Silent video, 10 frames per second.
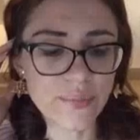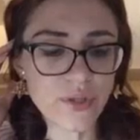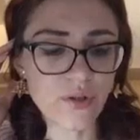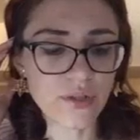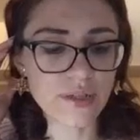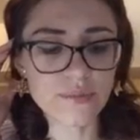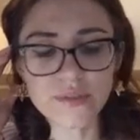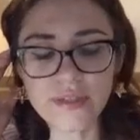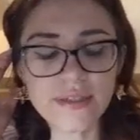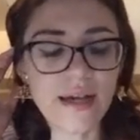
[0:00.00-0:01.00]

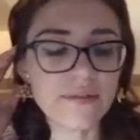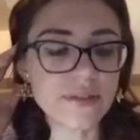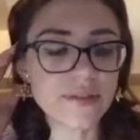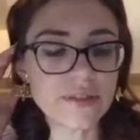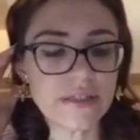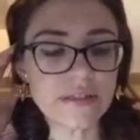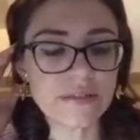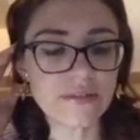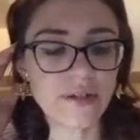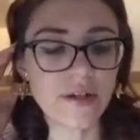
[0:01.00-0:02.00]
programs and
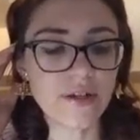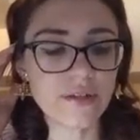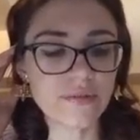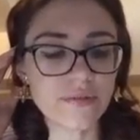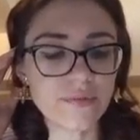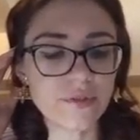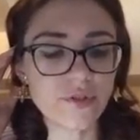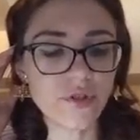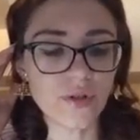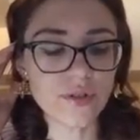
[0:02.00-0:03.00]
everything, trying
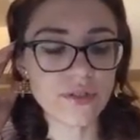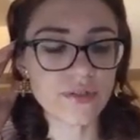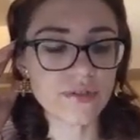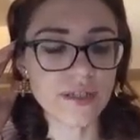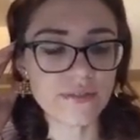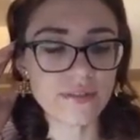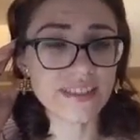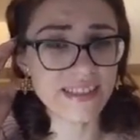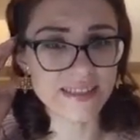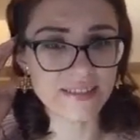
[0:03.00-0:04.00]
with doctors and with
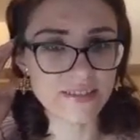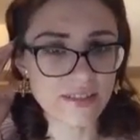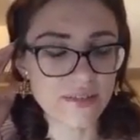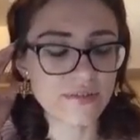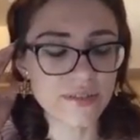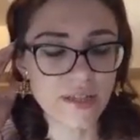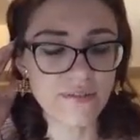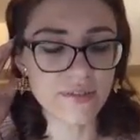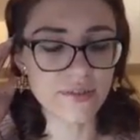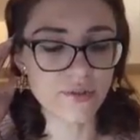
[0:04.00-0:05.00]
healers and with
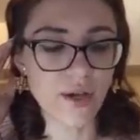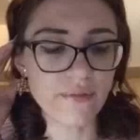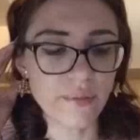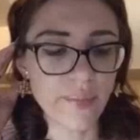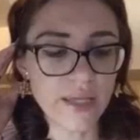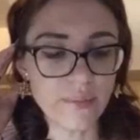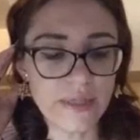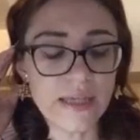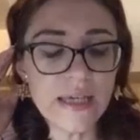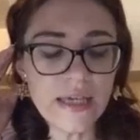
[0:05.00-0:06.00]
everything to have a baby.